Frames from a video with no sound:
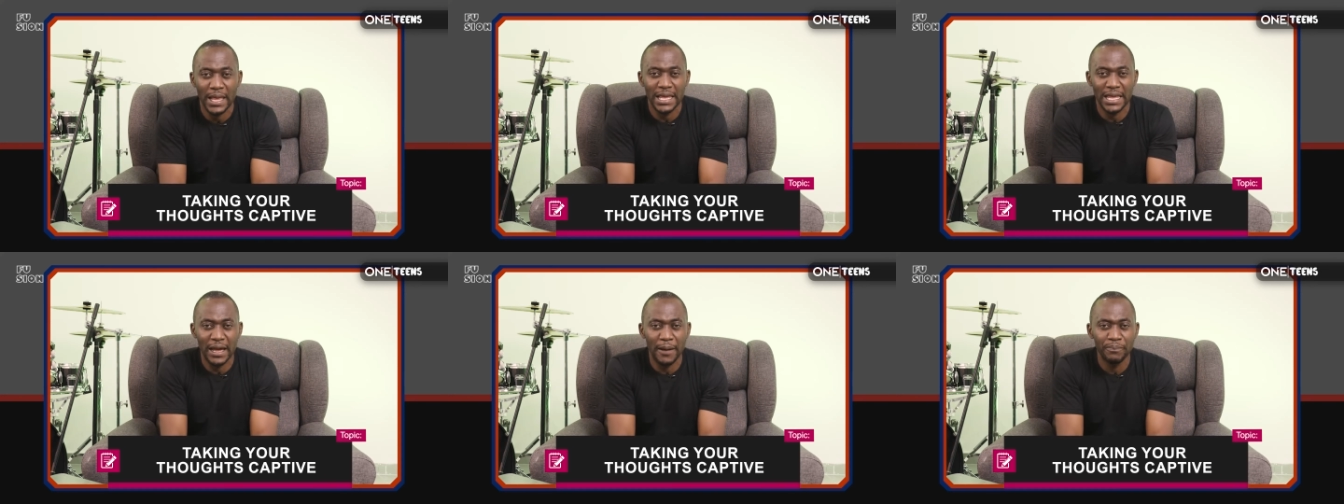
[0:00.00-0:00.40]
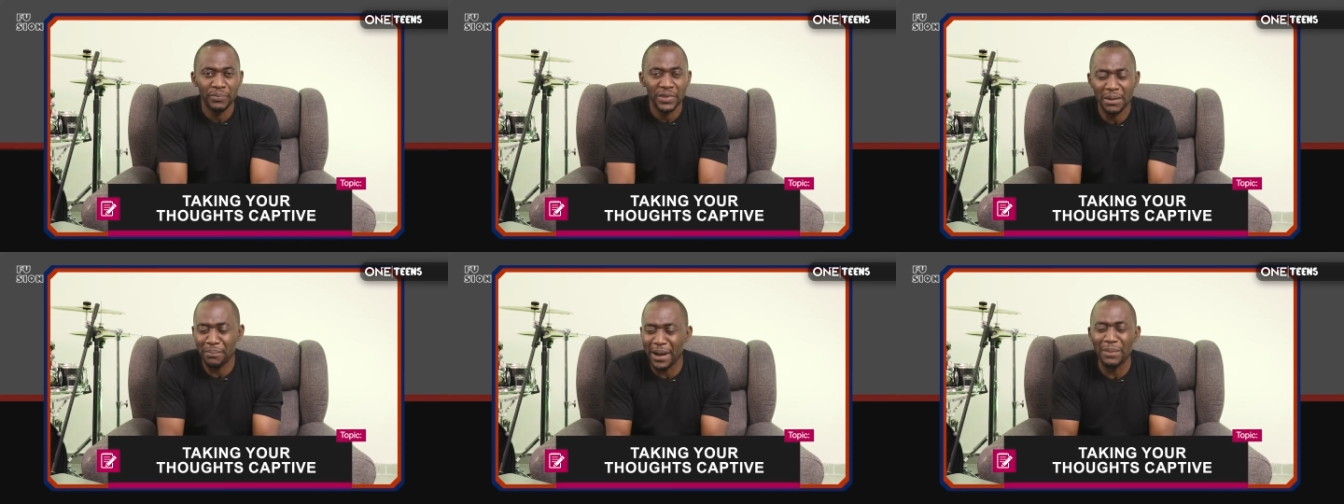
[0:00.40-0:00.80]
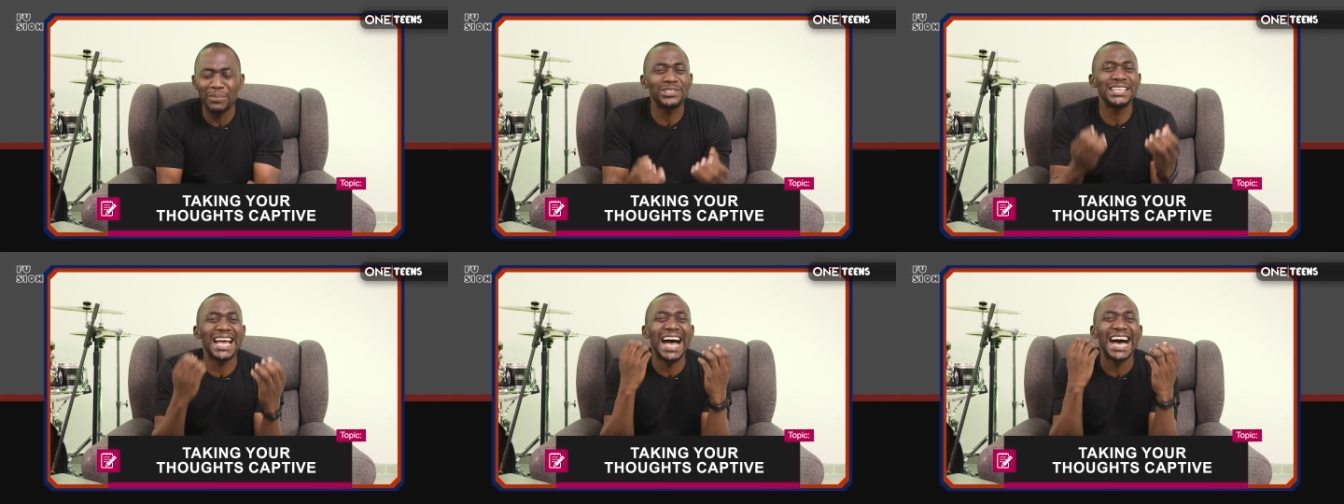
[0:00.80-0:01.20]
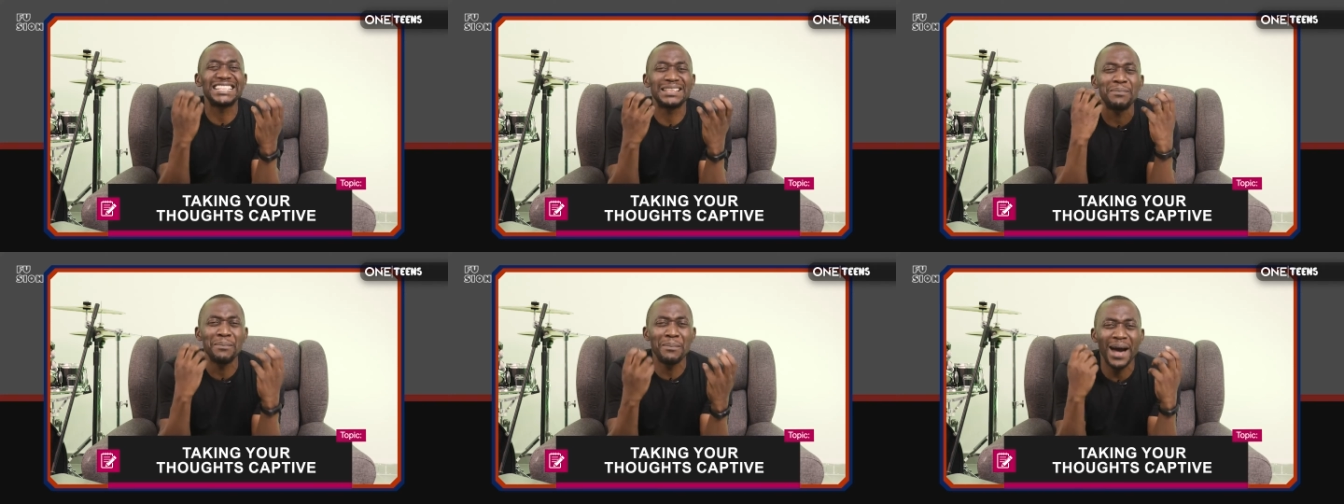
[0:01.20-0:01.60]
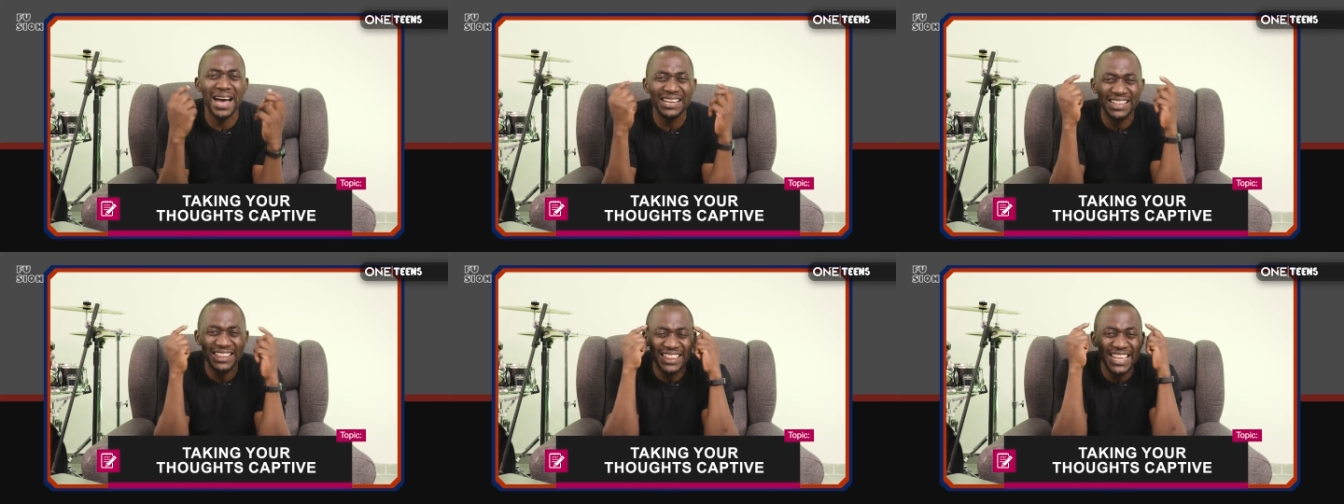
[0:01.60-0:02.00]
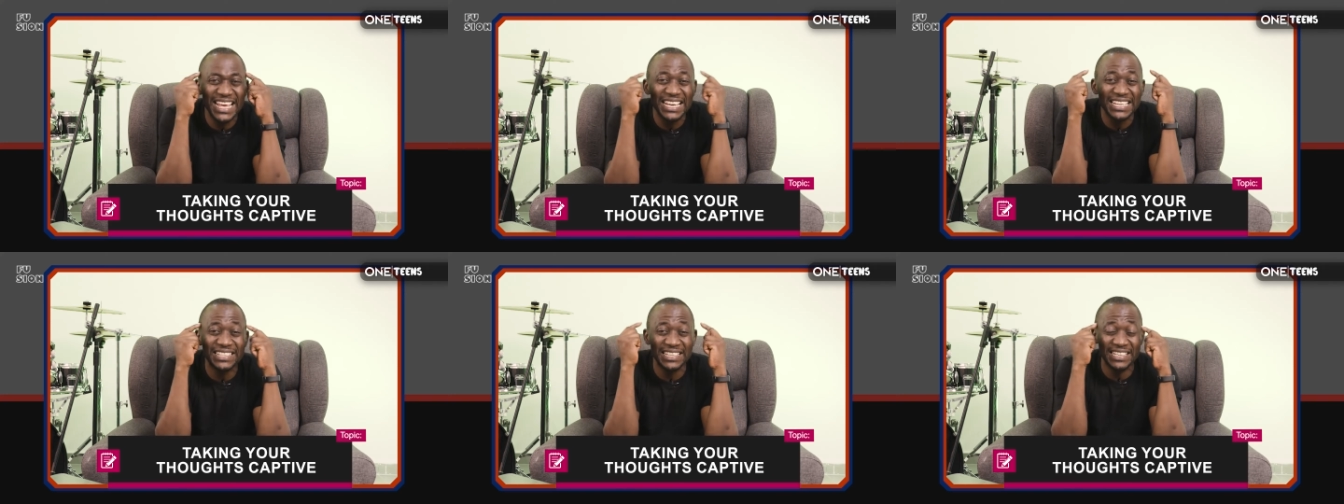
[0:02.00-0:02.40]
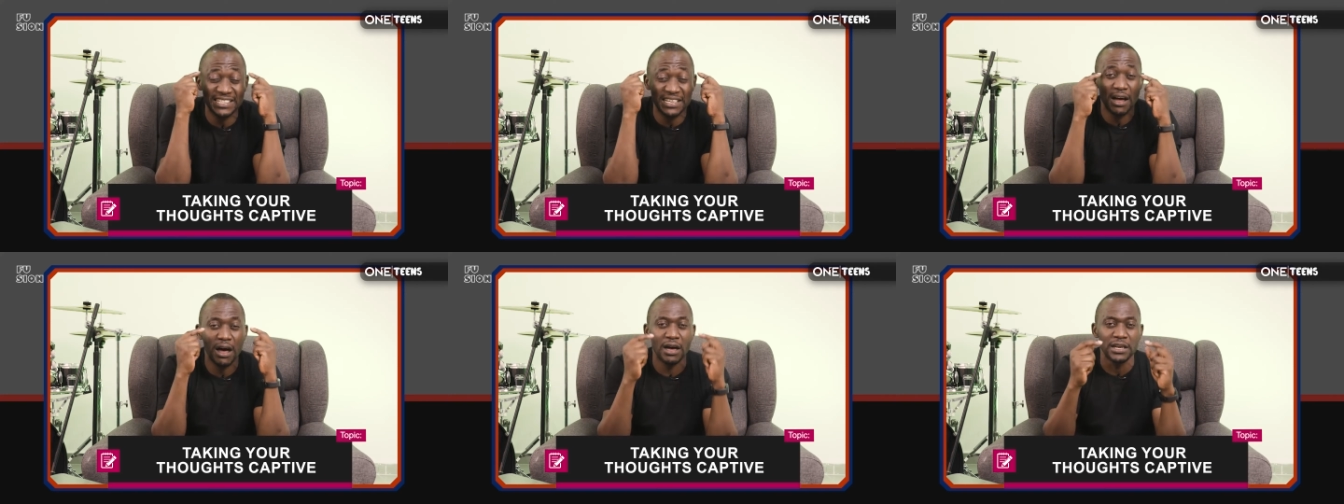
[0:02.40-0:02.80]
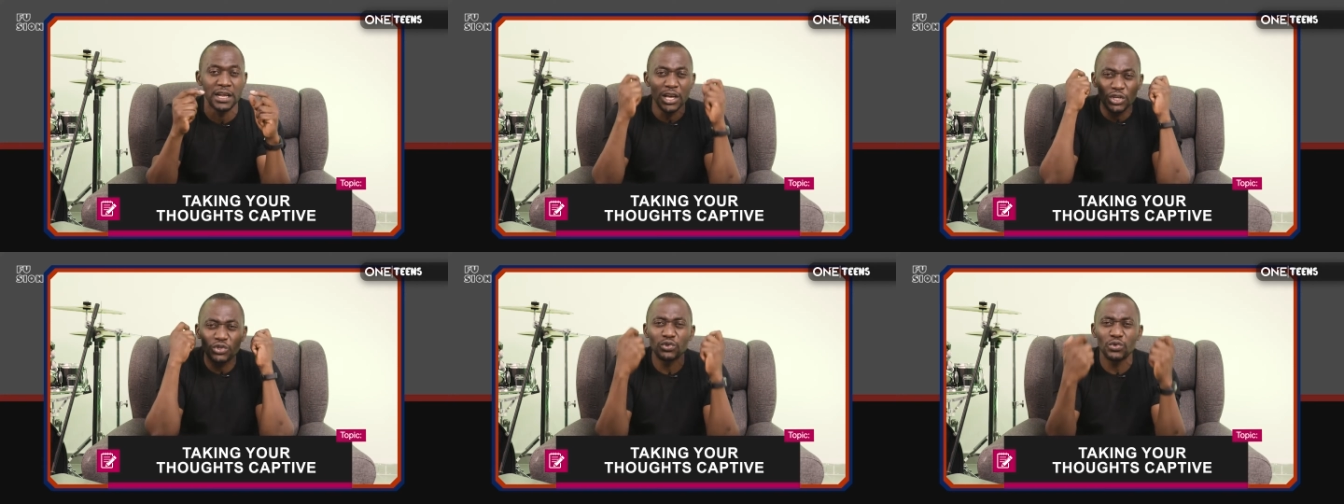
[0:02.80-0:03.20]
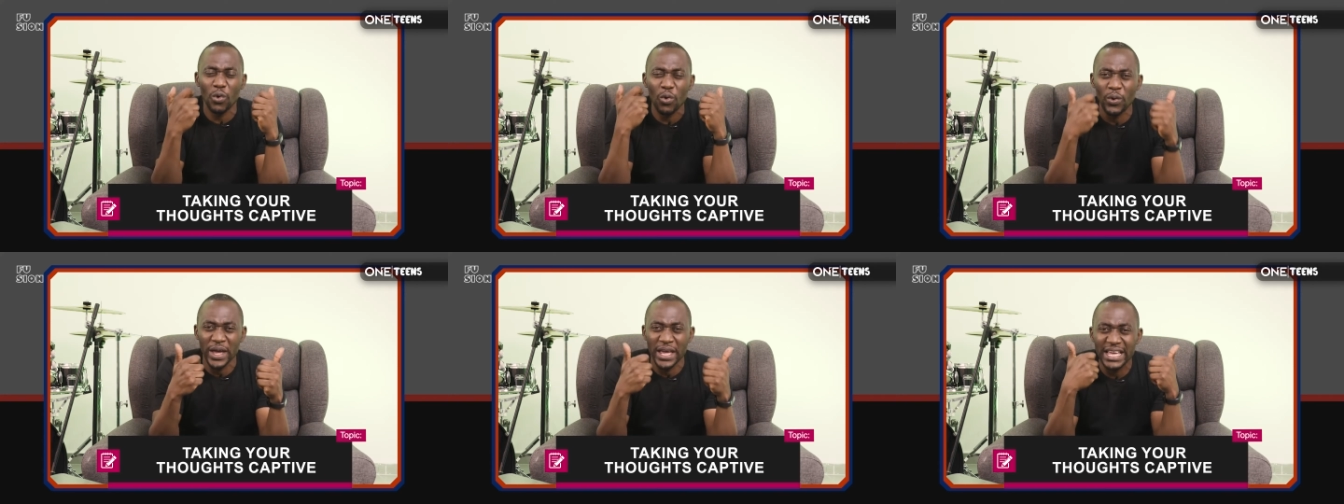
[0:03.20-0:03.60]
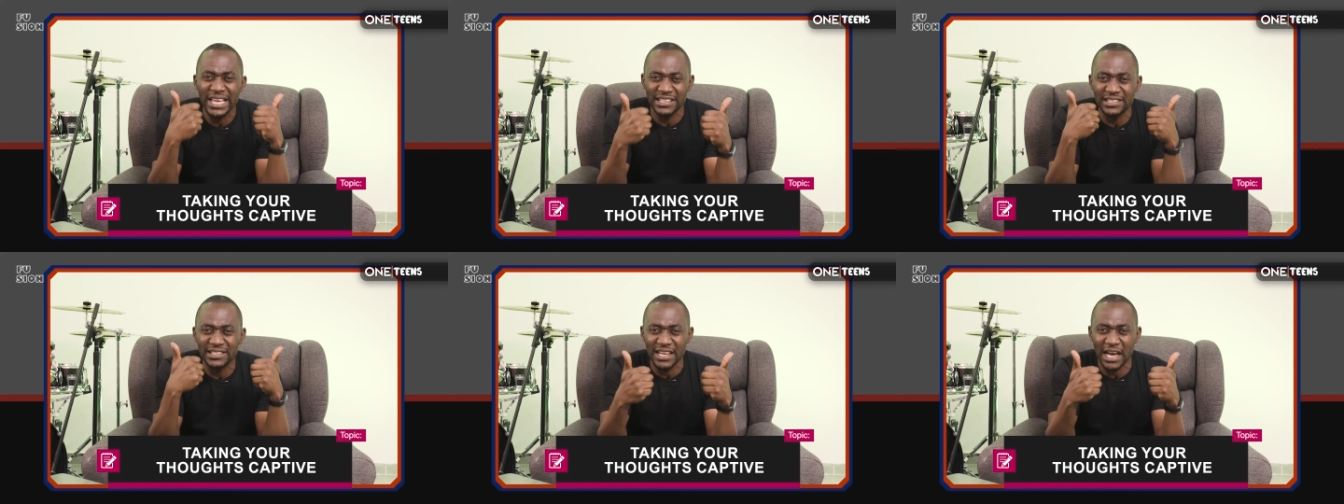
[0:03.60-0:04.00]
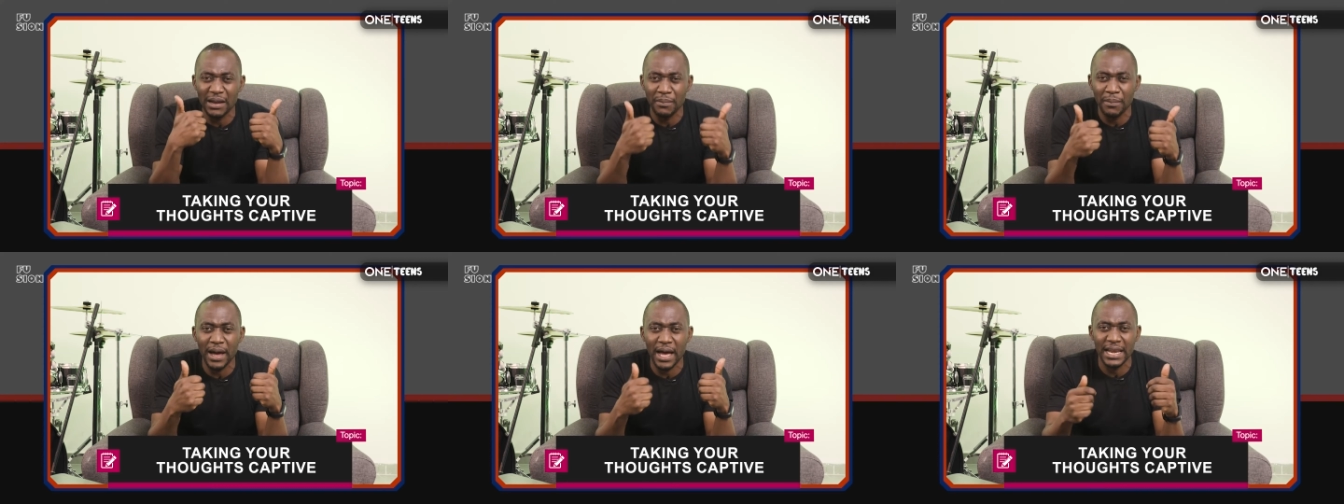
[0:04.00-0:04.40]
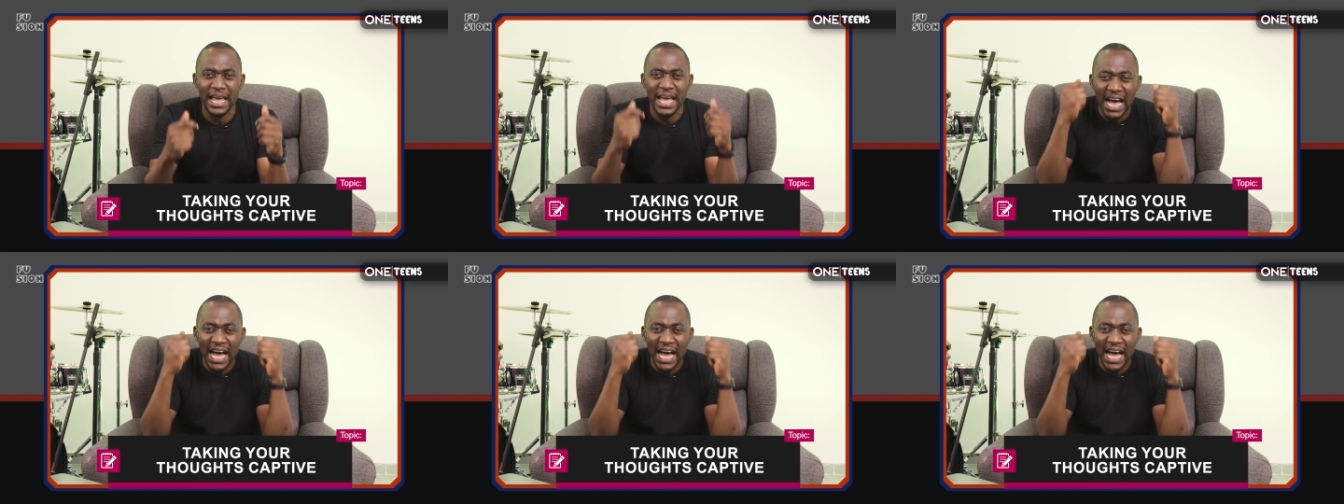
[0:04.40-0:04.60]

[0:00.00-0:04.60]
Yeah, the Bible says, as a man thinks in his heart, so is that man.